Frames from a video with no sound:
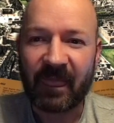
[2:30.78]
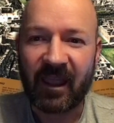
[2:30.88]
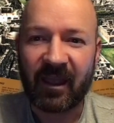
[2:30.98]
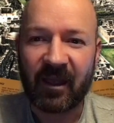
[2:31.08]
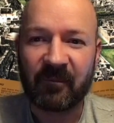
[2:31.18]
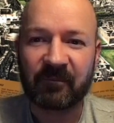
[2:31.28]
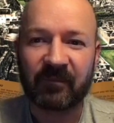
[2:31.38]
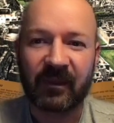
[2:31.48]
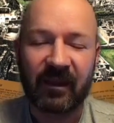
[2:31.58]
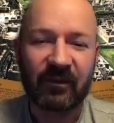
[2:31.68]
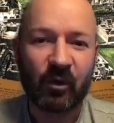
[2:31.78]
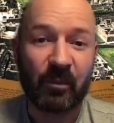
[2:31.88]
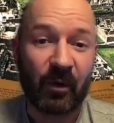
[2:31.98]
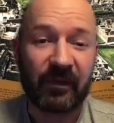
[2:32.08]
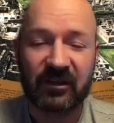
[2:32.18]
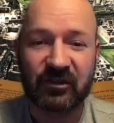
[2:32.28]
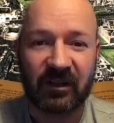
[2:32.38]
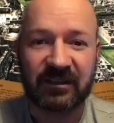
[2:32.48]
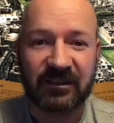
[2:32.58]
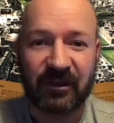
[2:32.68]
They were both
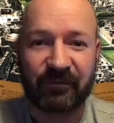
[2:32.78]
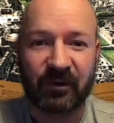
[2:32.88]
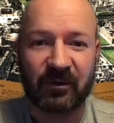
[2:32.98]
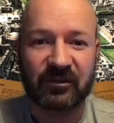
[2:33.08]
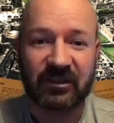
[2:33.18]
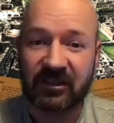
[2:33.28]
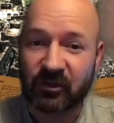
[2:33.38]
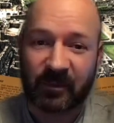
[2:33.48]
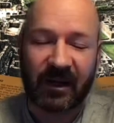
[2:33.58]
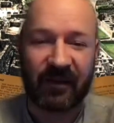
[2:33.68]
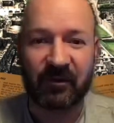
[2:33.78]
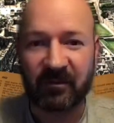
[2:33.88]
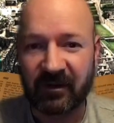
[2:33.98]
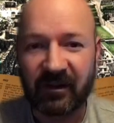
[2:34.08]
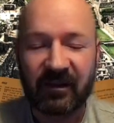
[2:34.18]
exalted to thrones. Jesus up in heaven,